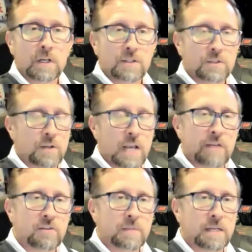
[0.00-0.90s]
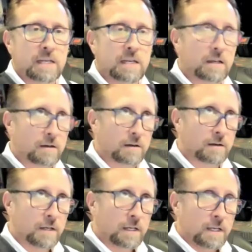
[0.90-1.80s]
So you have to be
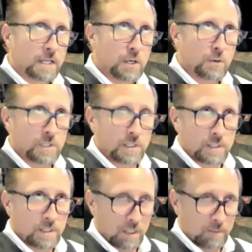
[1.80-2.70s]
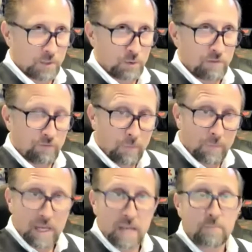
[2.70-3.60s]
using the telemetry from
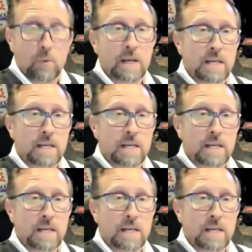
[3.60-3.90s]
the endpoint,